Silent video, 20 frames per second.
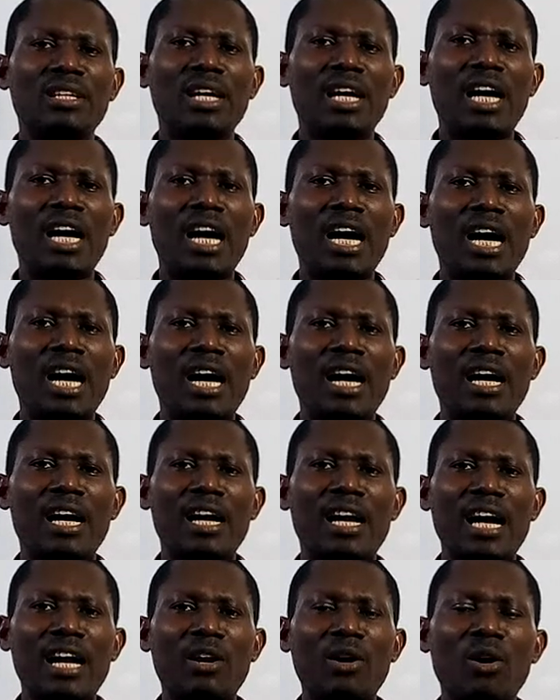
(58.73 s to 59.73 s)

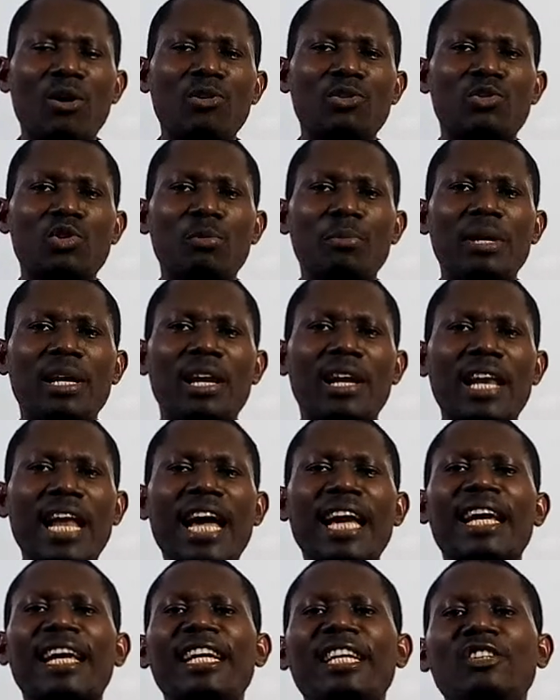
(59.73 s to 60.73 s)
can also be
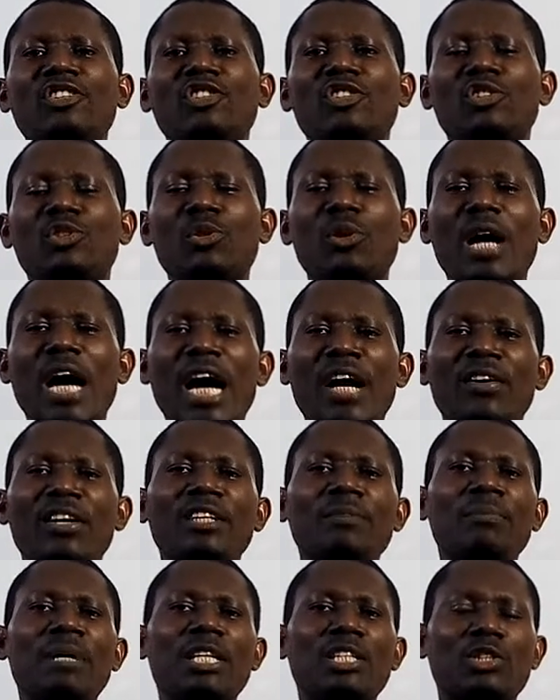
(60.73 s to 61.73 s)
likened to
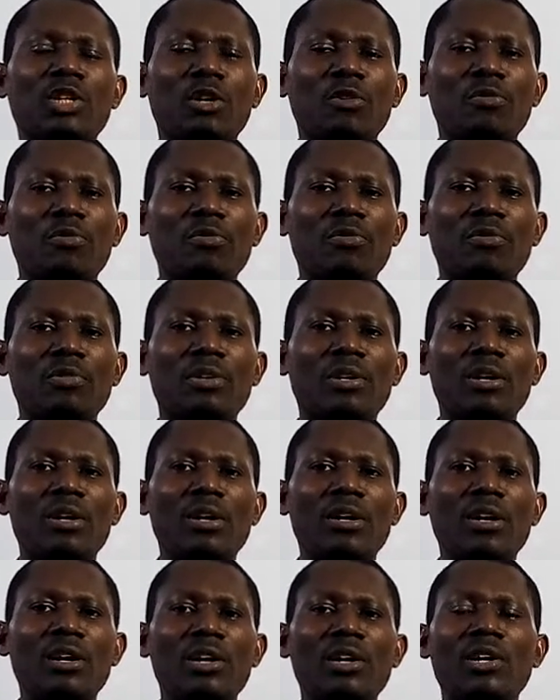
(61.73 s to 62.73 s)
arrangement of
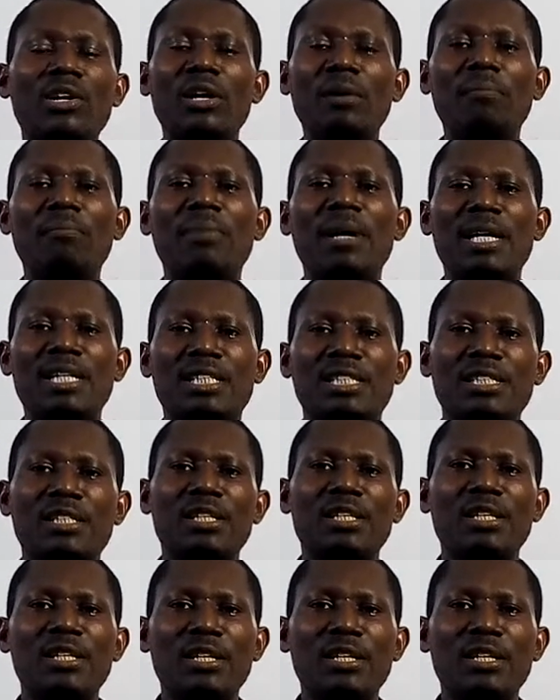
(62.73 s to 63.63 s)
numbers,